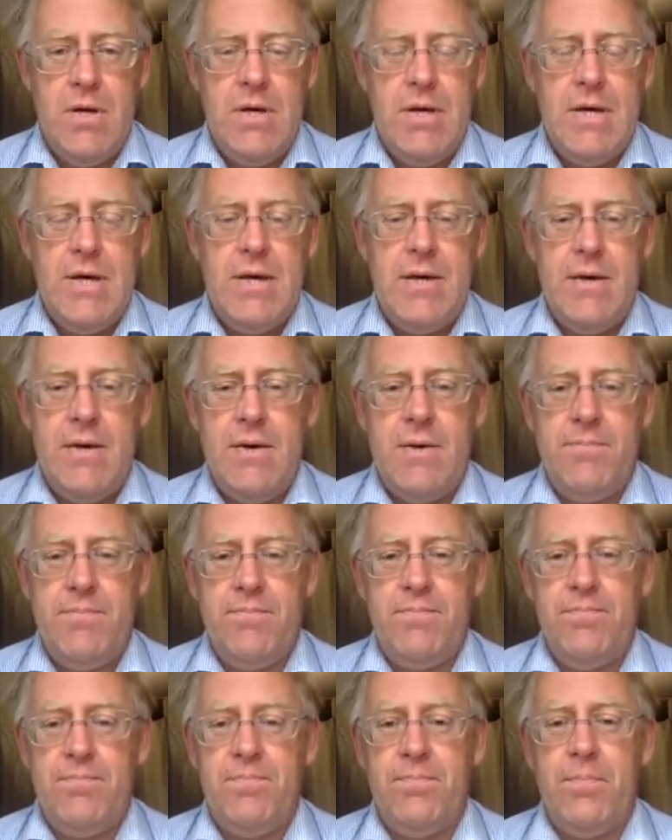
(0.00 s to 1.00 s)

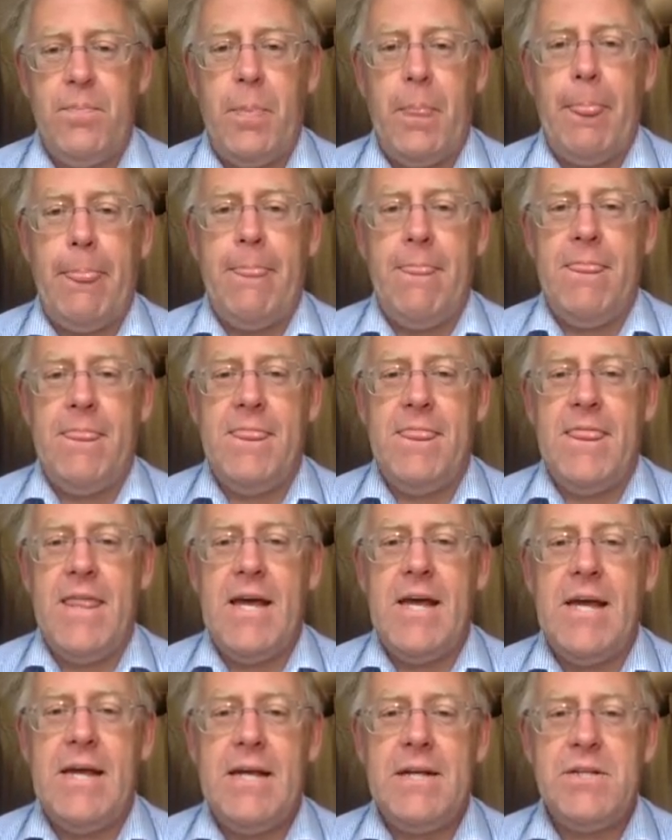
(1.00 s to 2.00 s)
Um,
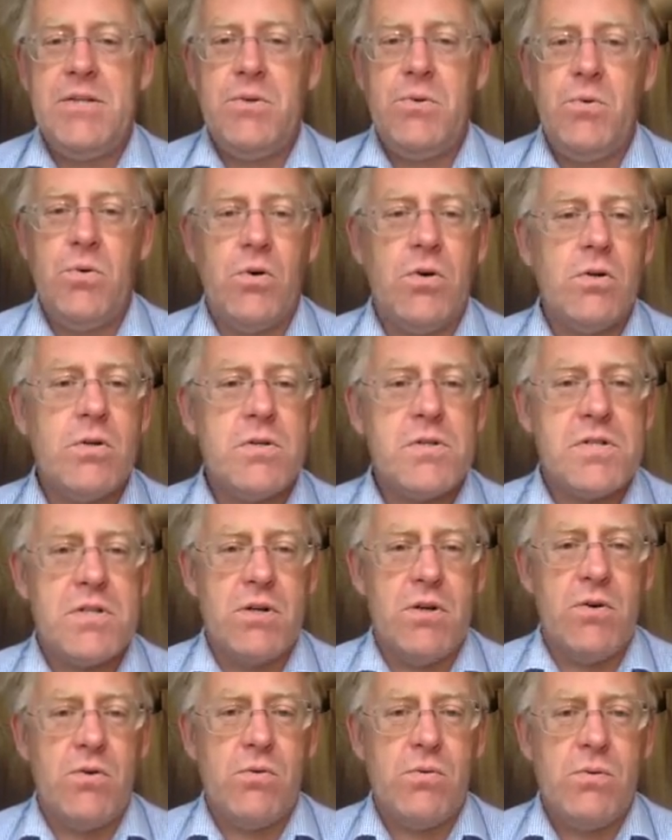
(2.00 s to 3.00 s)
they do
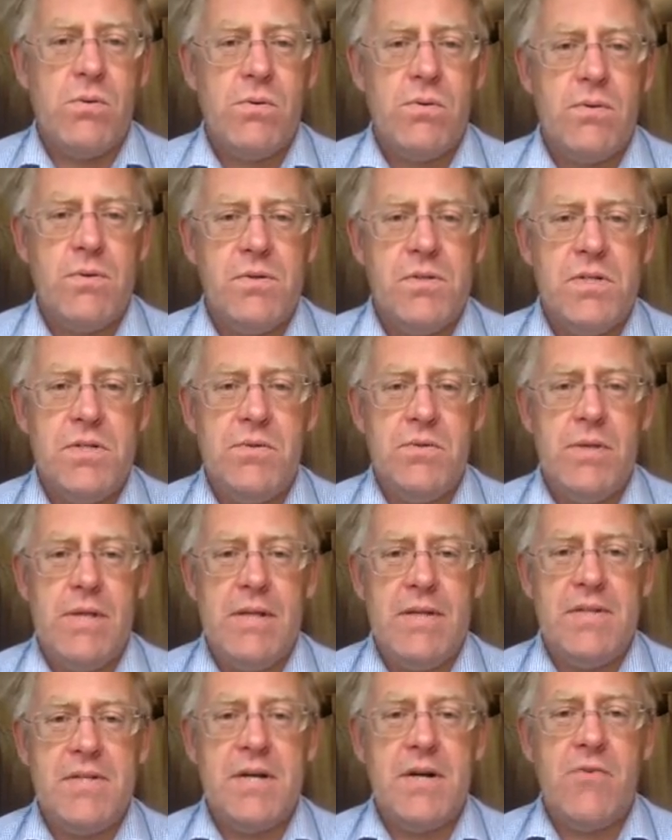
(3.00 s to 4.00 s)
also do
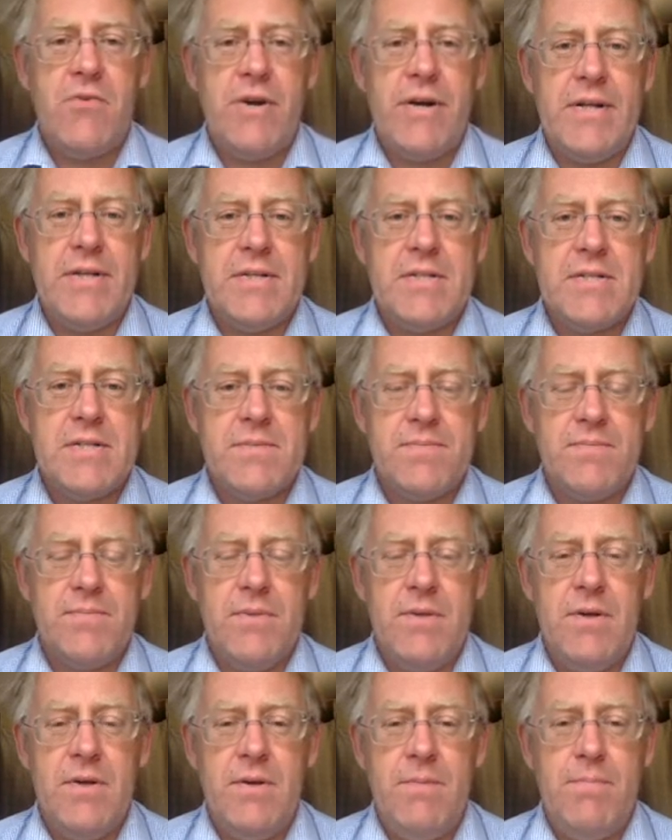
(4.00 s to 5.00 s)
the direct
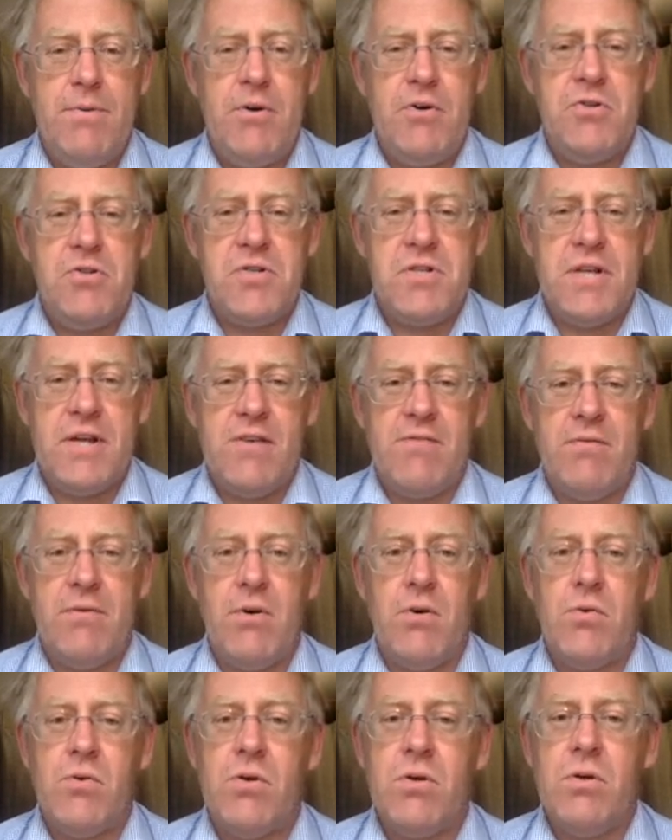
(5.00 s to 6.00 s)
uh, purchasing on
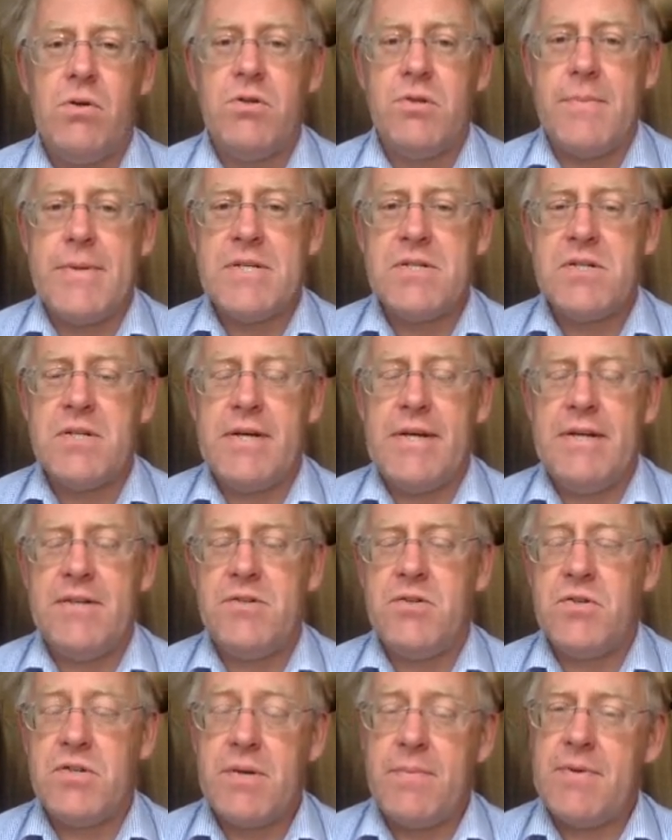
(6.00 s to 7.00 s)
local, domestic,
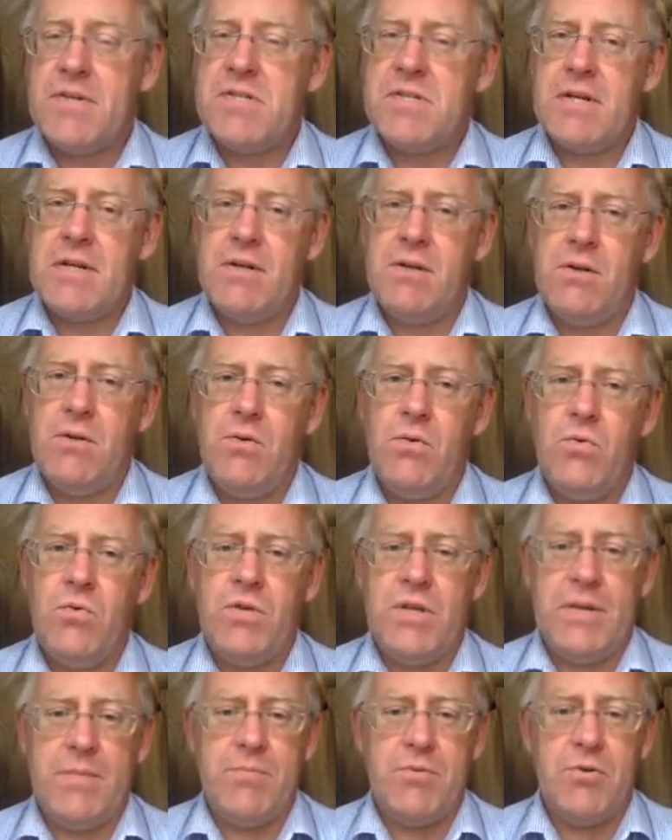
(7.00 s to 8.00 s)
and to some extent
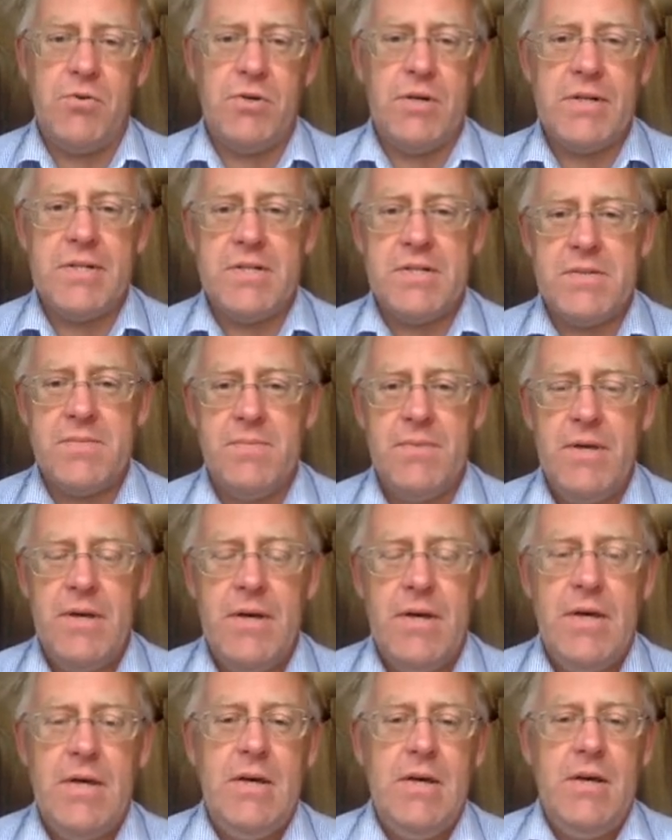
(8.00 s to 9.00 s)
Nordic products.
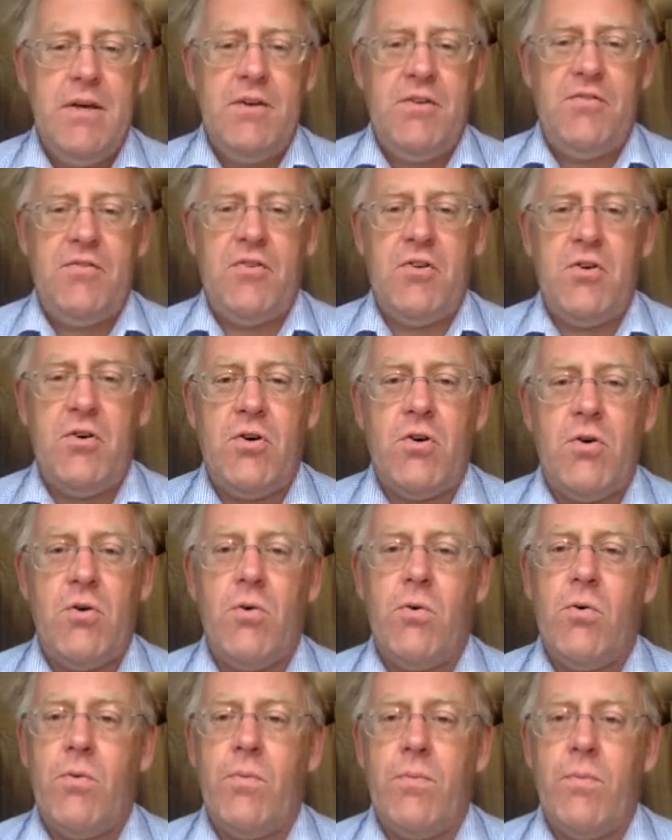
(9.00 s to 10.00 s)

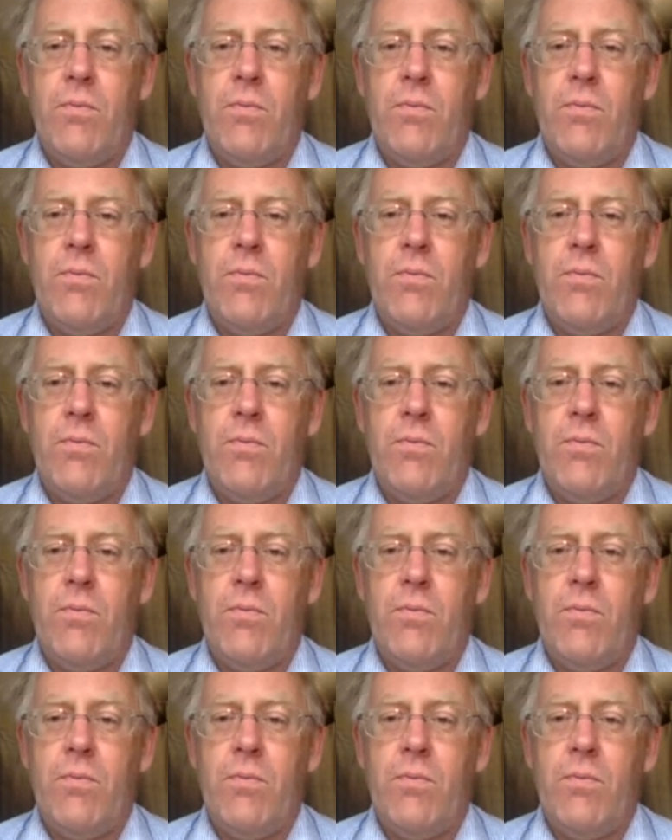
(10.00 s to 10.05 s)
So